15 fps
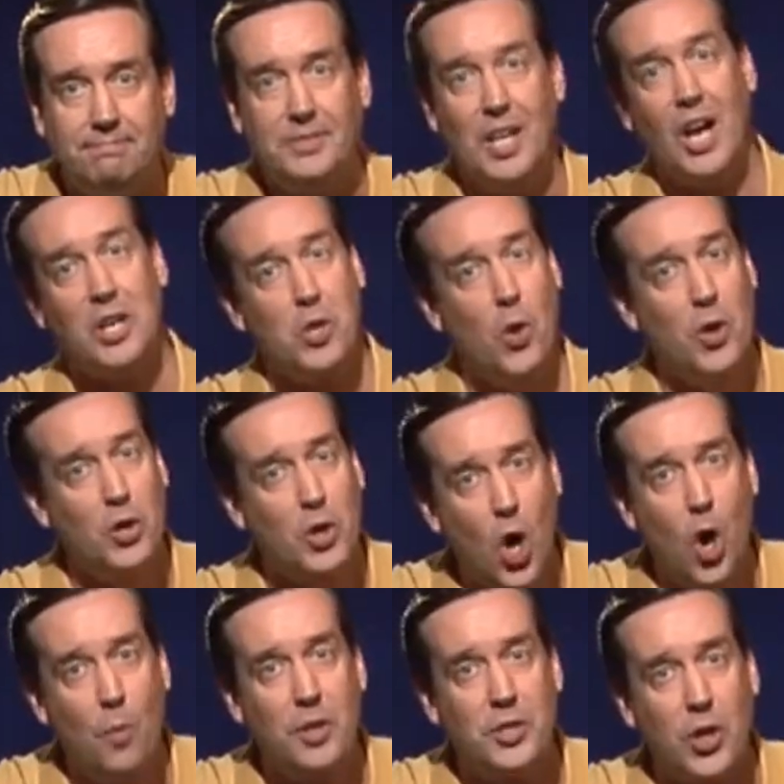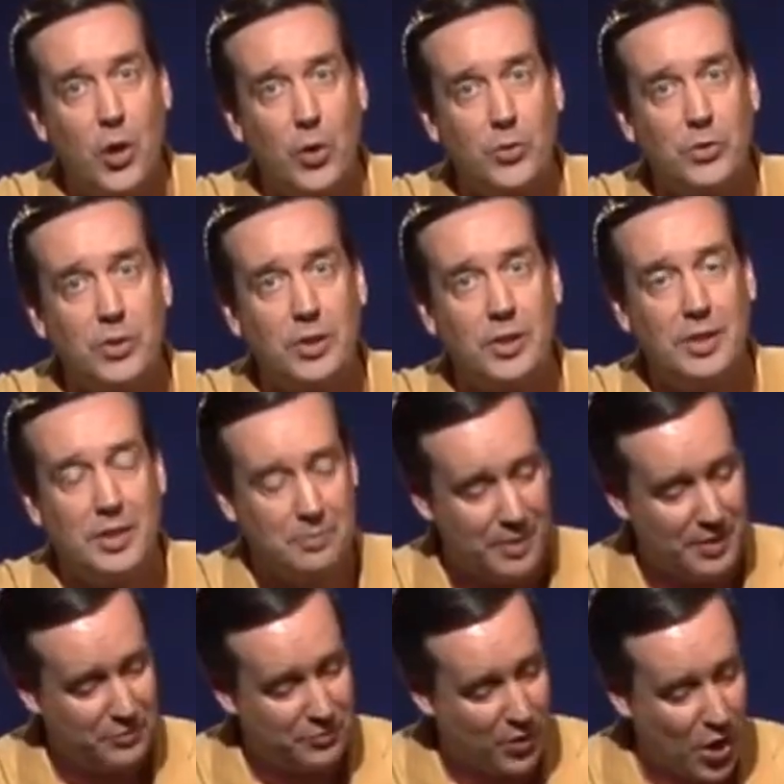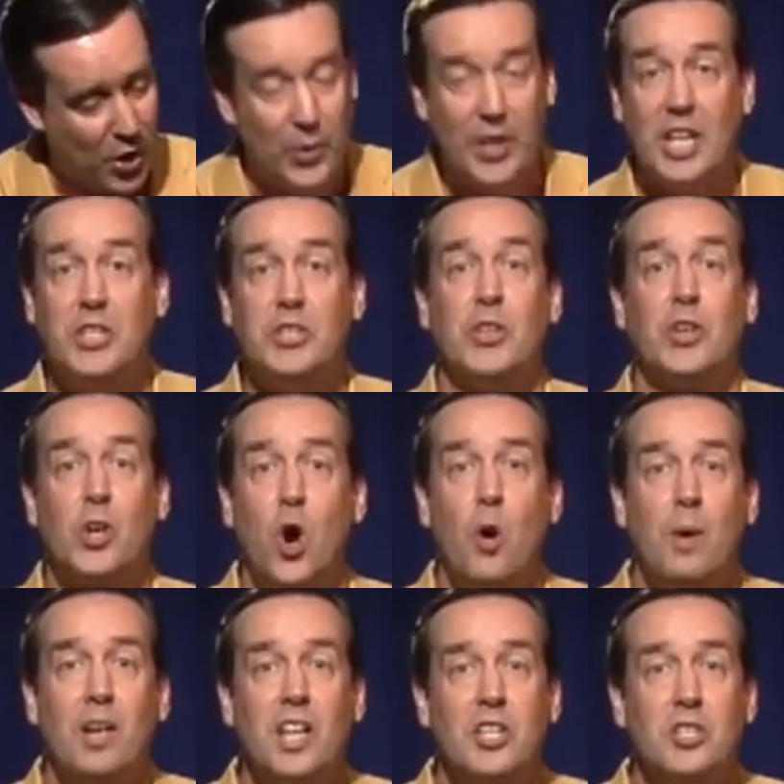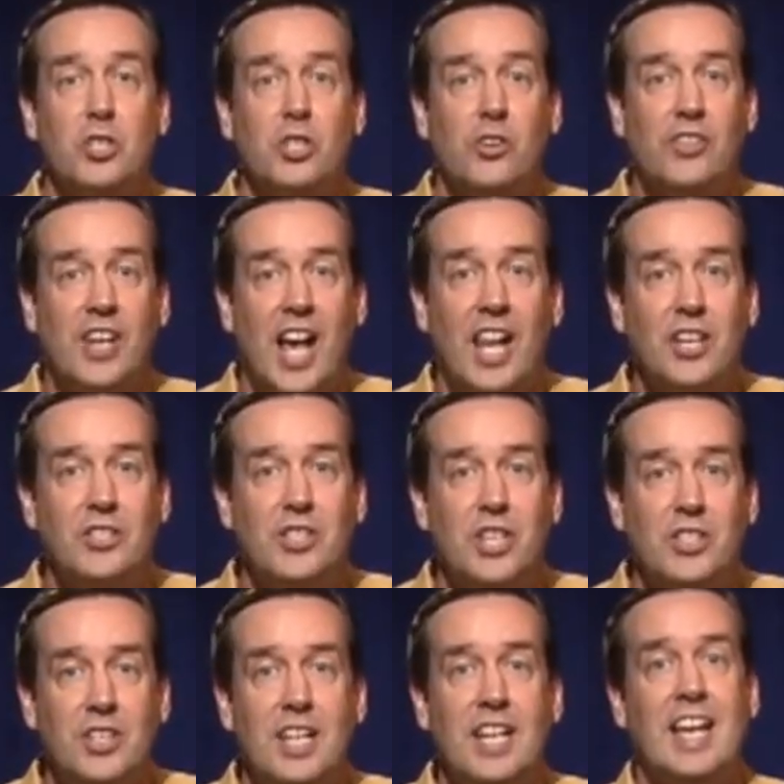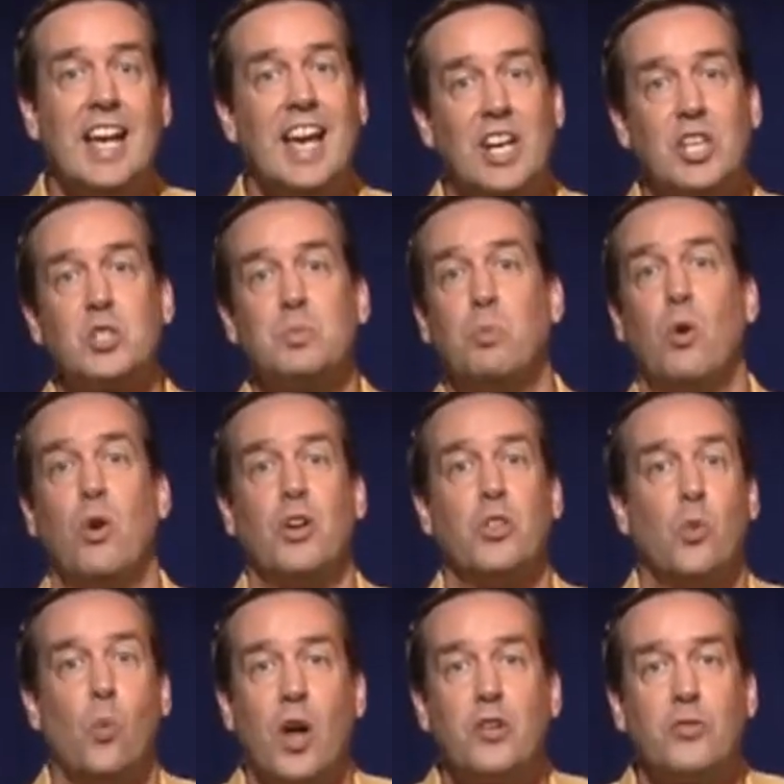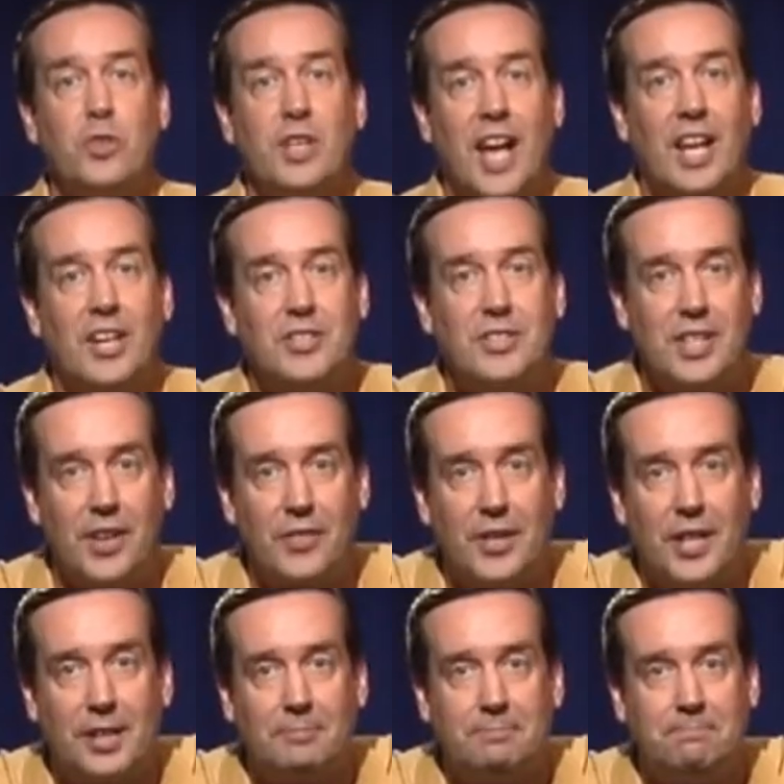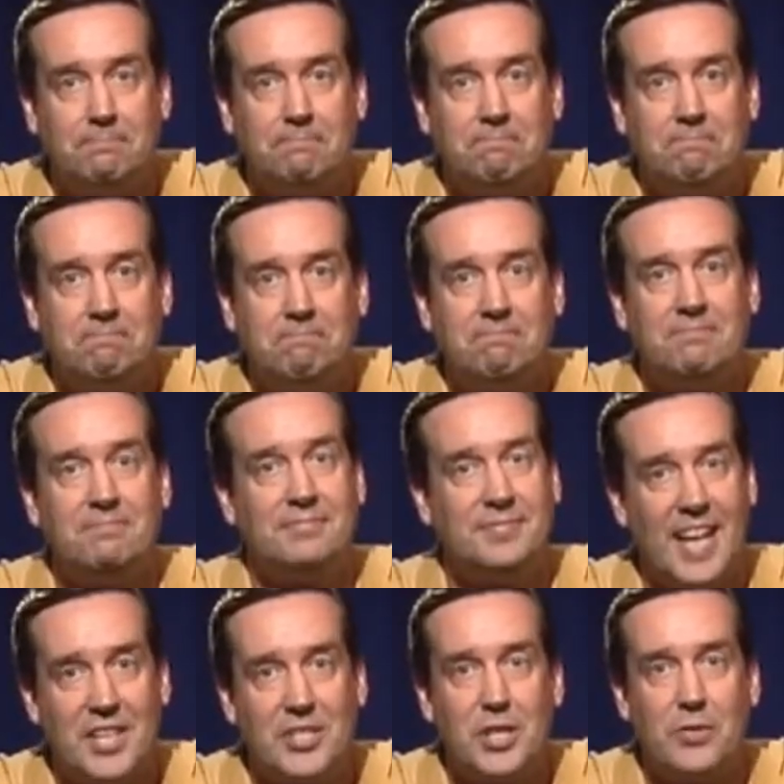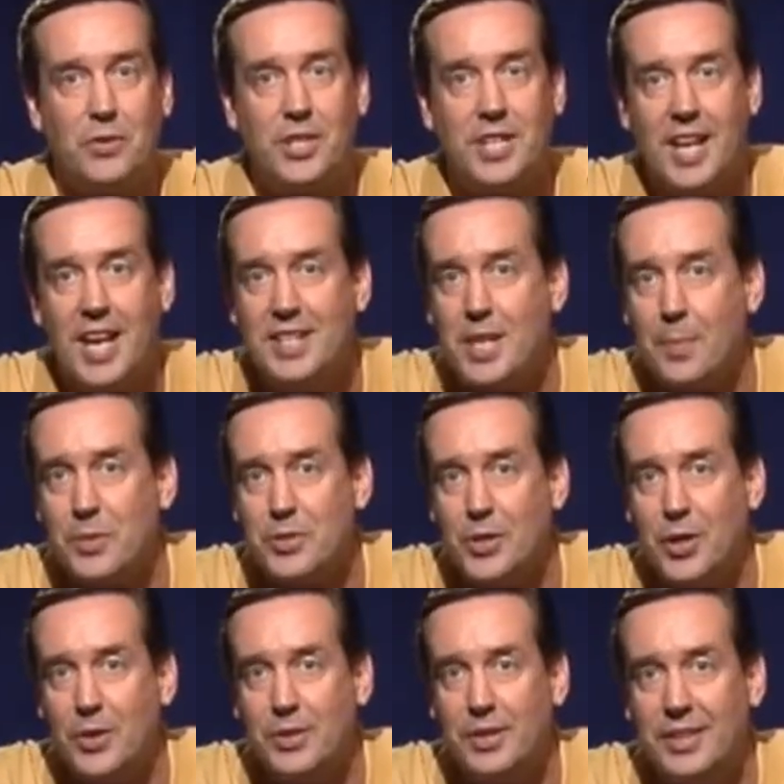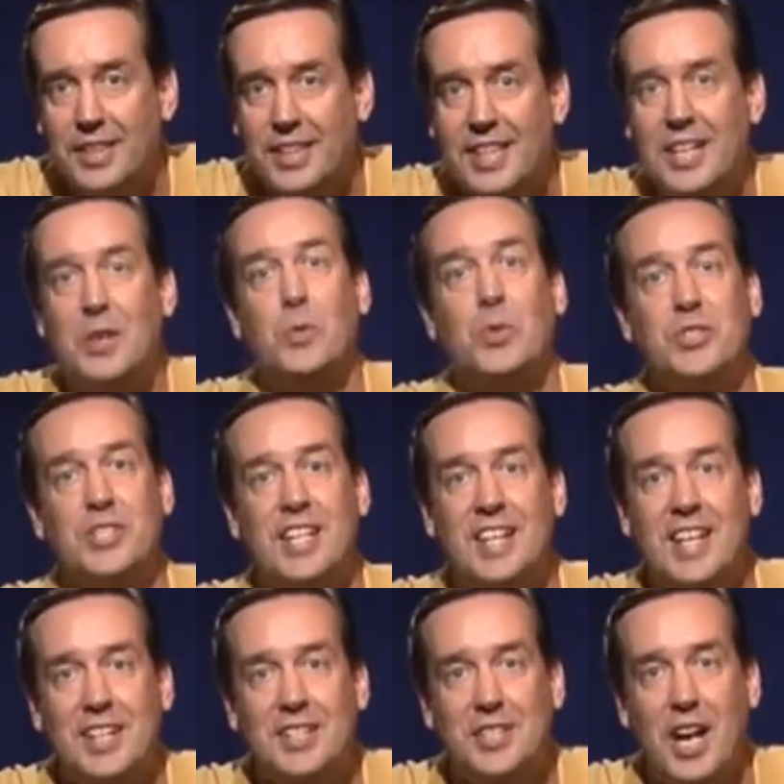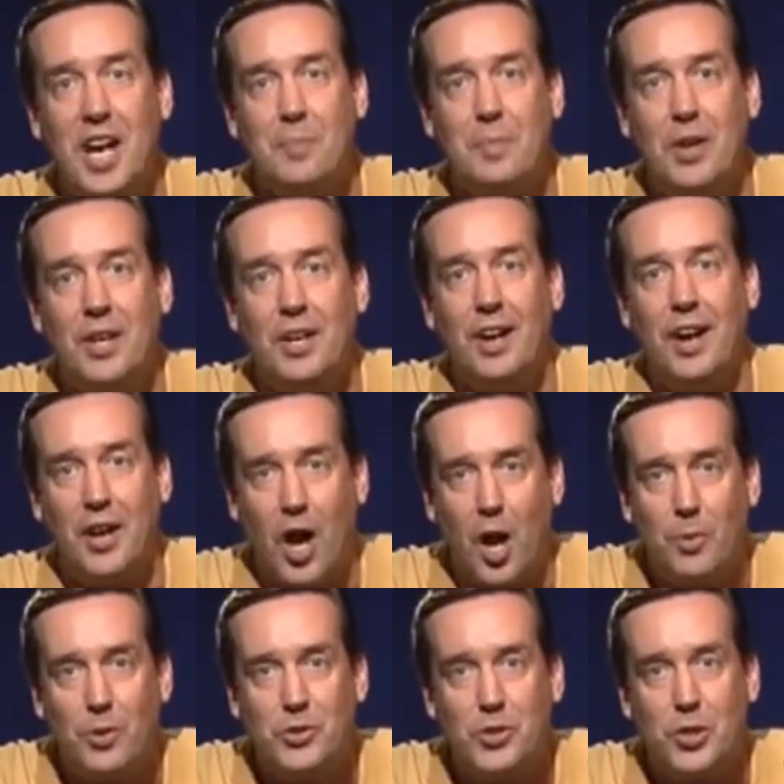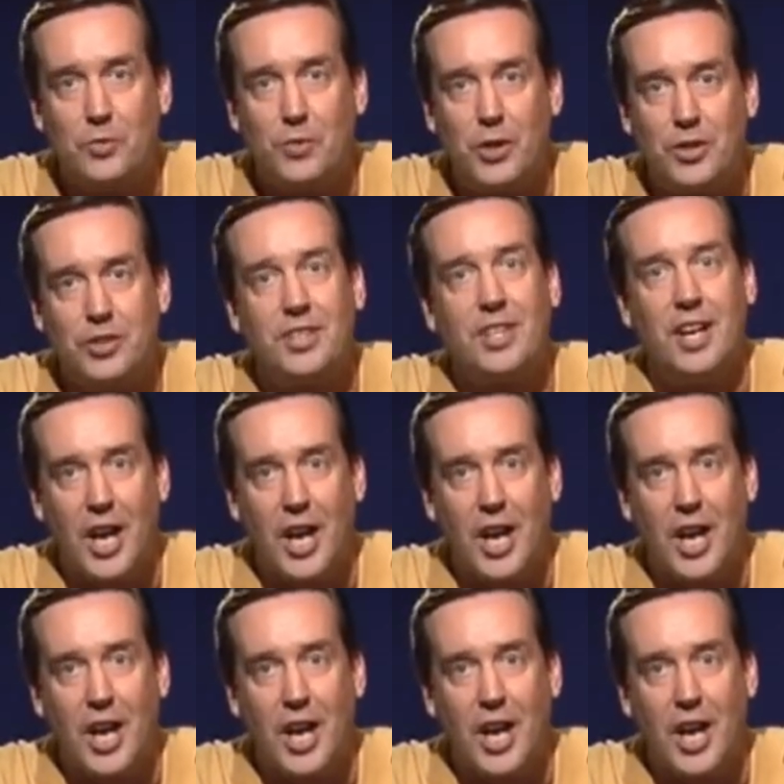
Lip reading: Not going comatose, but falling into the Coma Cluster of galaxies and exploring the wonderful galaxies out there. That's it for today's episode. We'll see you next time on Hubble's Universe